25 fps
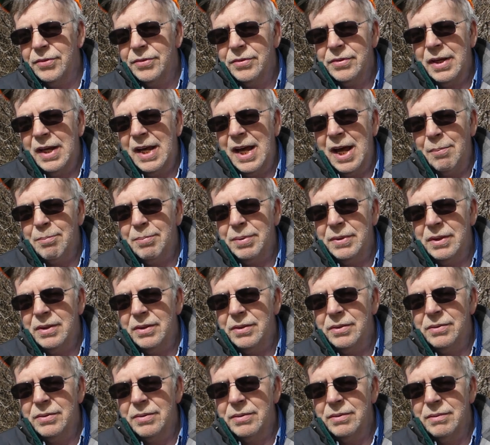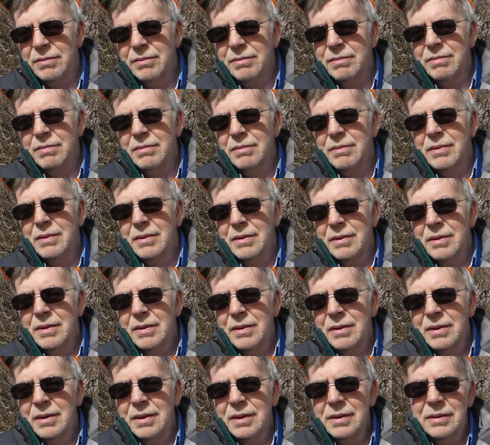is happy to
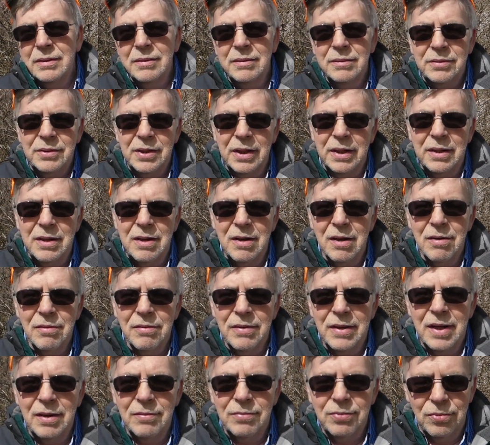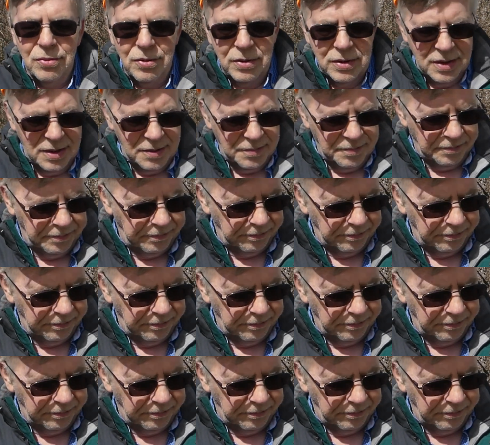take care of that for you.